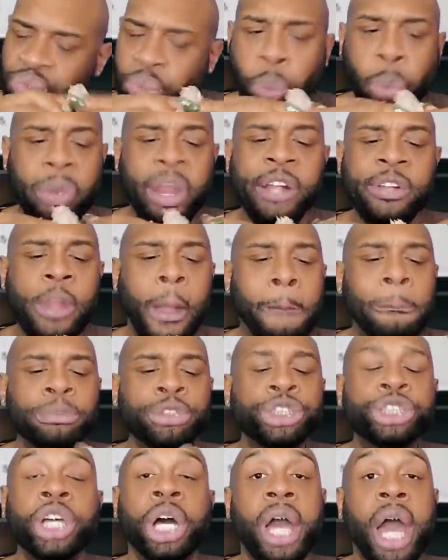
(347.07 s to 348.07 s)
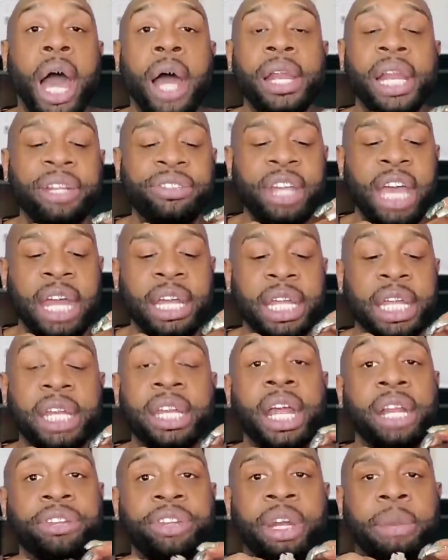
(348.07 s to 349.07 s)
Mm. You took all that time to
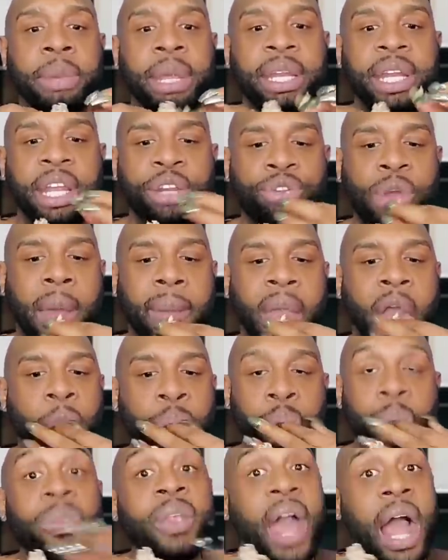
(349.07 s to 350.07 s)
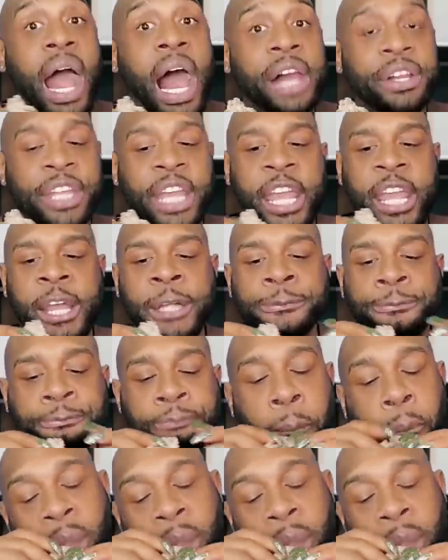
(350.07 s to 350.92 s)
get that to the meat, then drop it. I did.